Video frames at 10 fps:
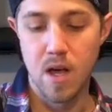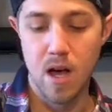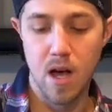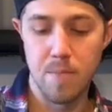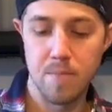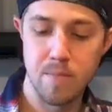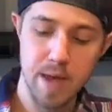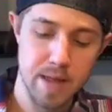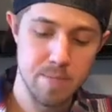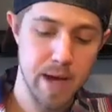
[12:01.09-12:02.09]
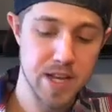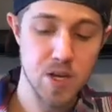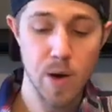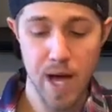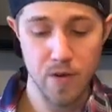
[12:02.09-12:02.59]
Um, it, I
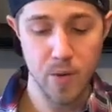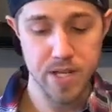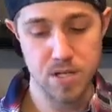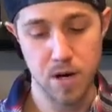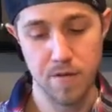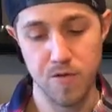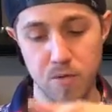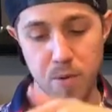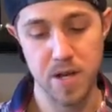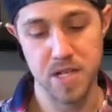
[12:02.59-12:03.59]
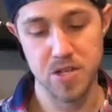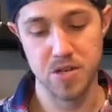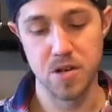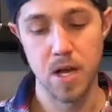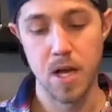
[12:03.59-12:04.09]
don't have a Cuisinart food
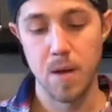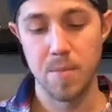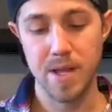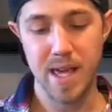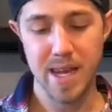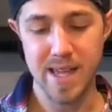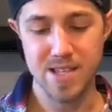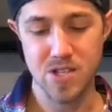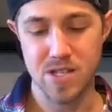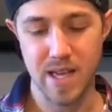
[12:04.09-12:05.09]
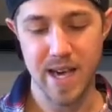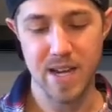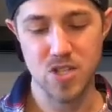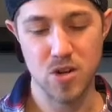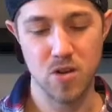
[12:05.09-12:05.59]
processor, but again, it just, it
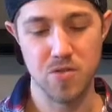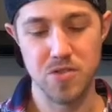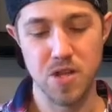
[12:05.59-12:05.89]
kind of struggles.